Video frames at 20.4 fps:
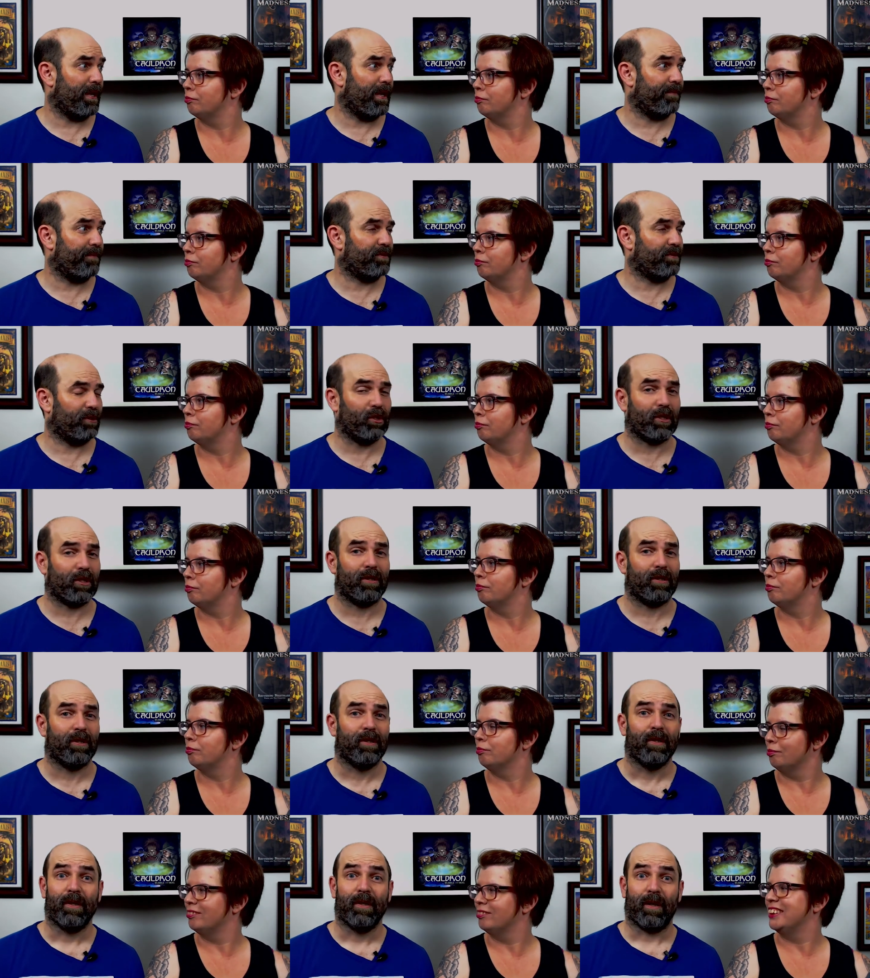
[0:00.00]
Speaker 1: but I'll have to
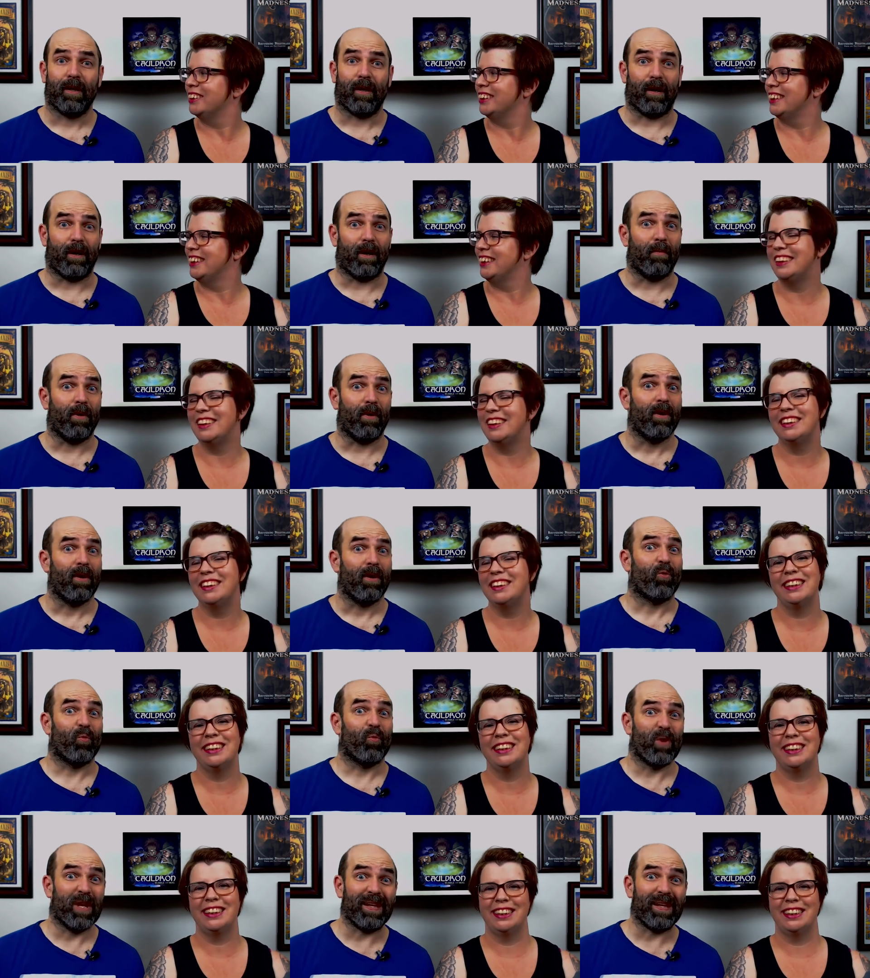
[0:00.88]
look. Um,
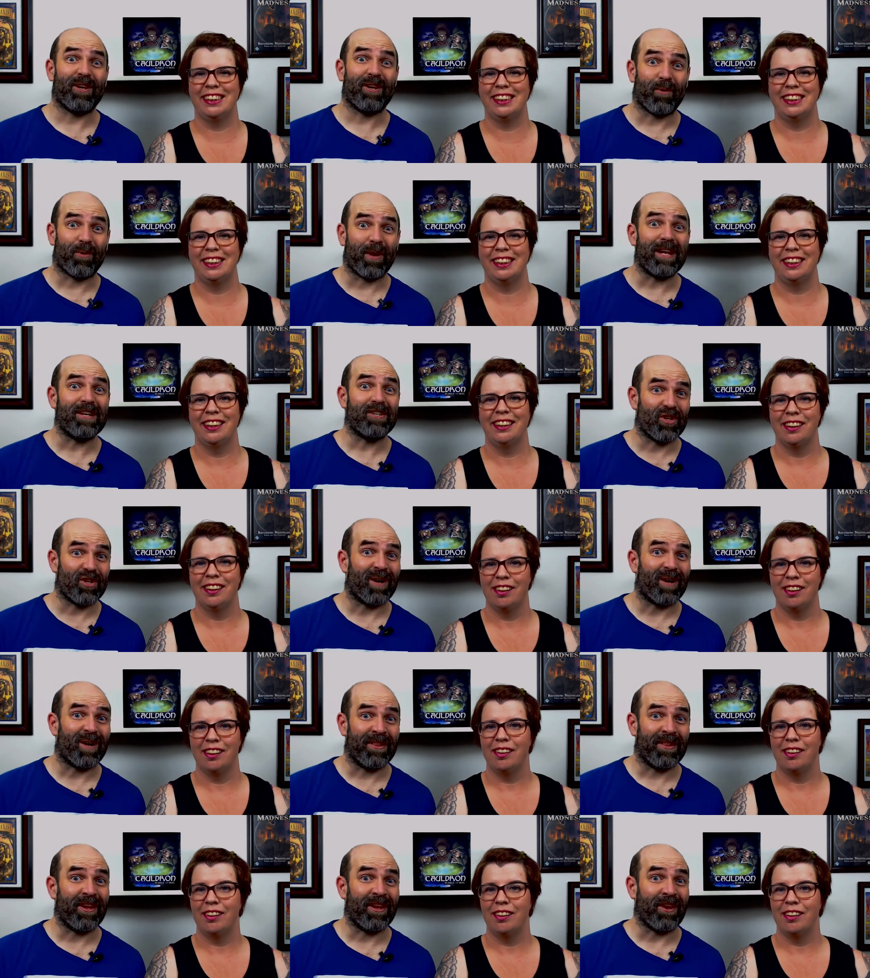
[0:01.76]
really great
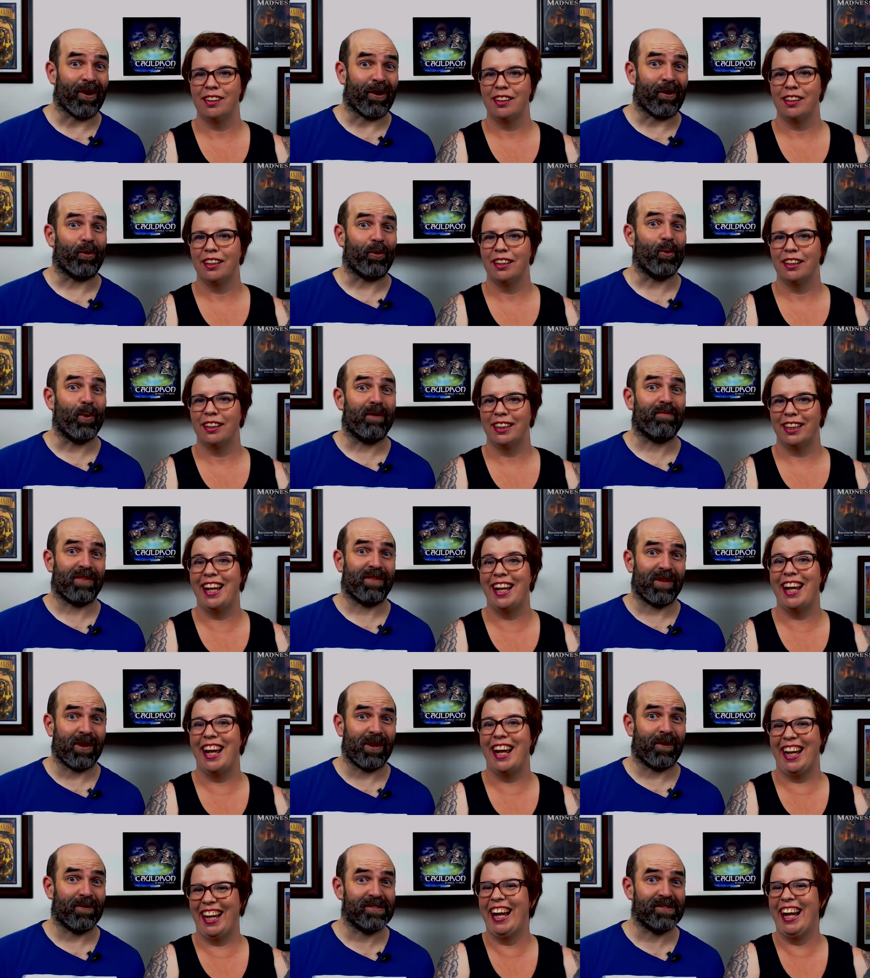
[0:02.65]
job on the art, whoever
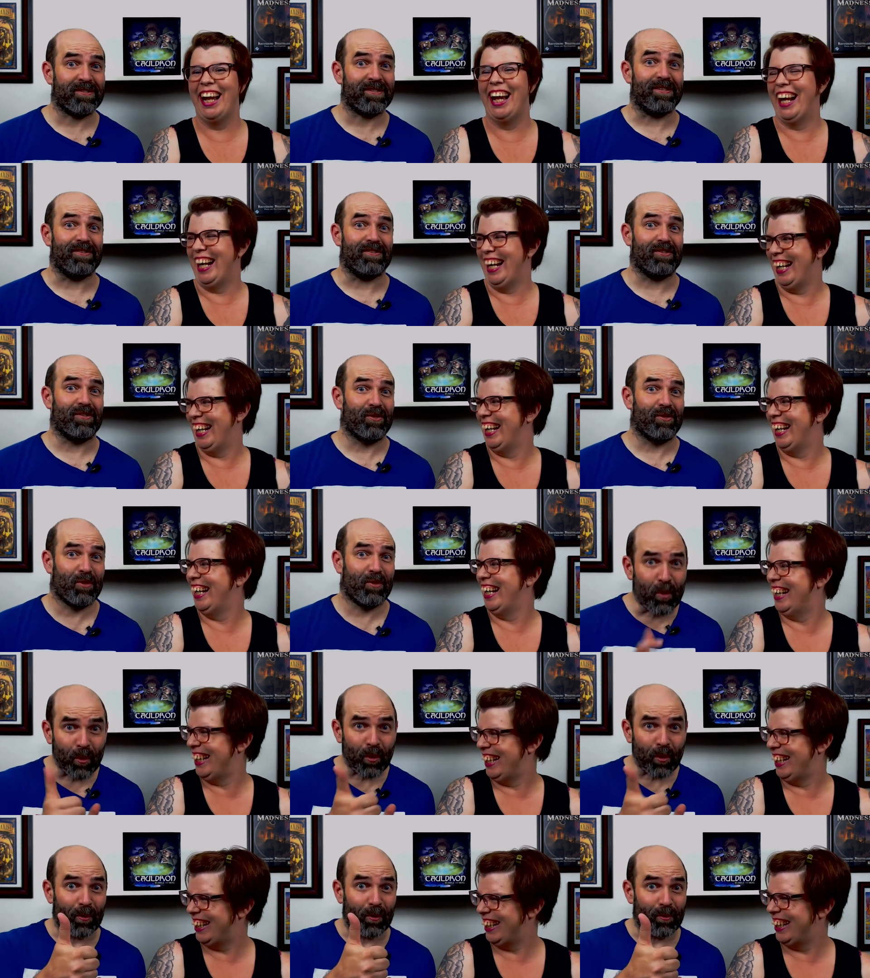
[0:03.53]
the artist is.
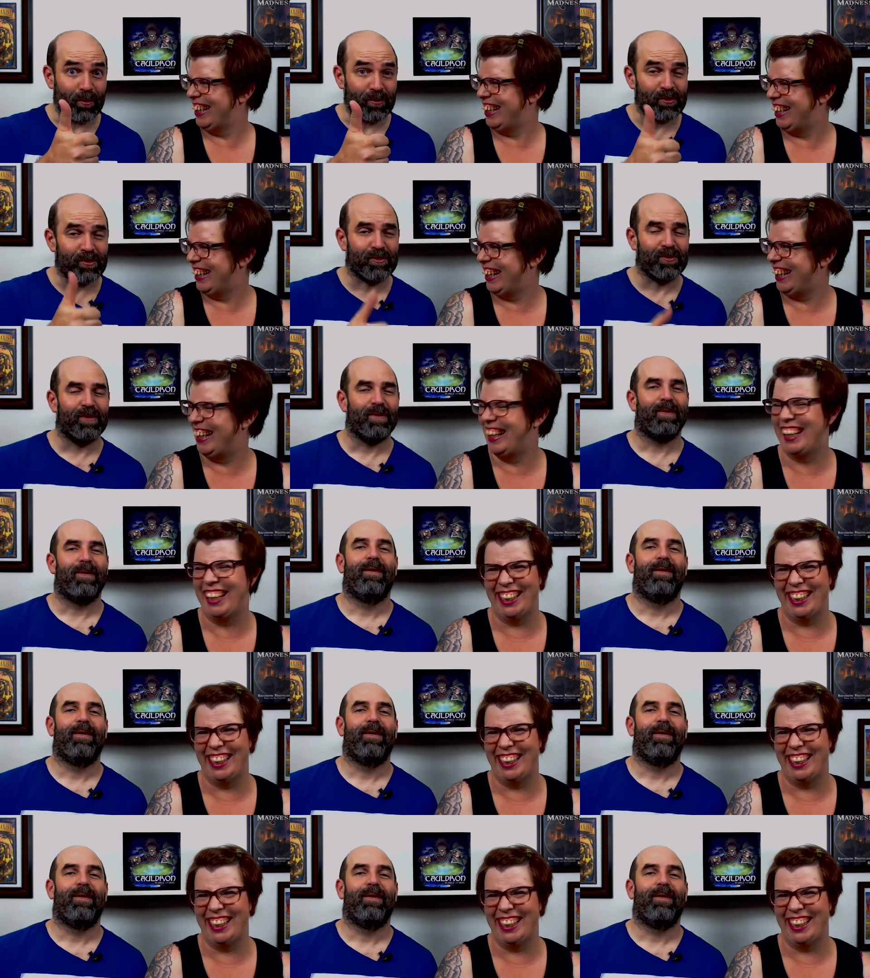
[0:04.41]
Kudos.